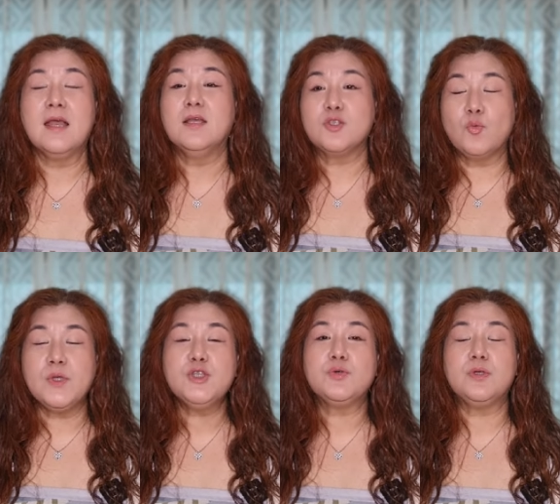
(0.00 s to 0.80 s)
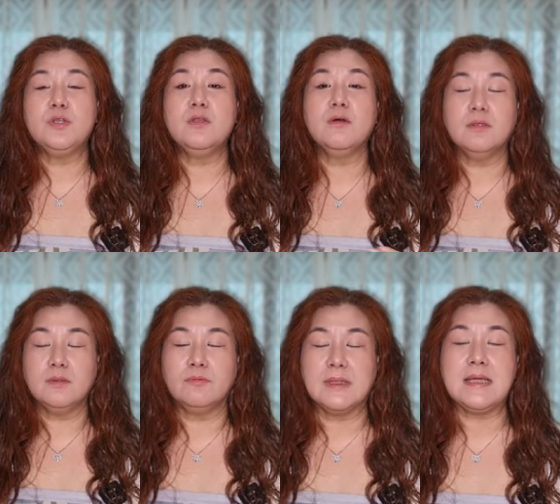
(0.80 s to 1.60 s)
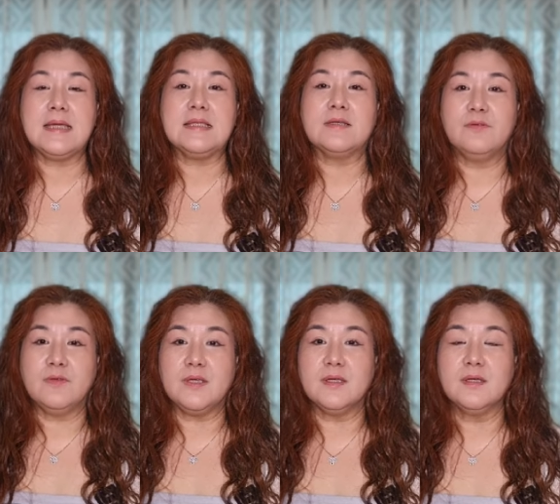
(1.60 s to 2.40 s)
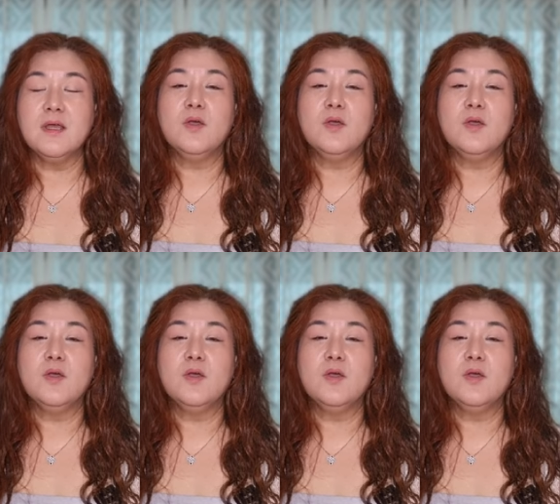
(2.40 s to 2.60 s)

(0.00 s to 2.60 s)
So we should not really interfere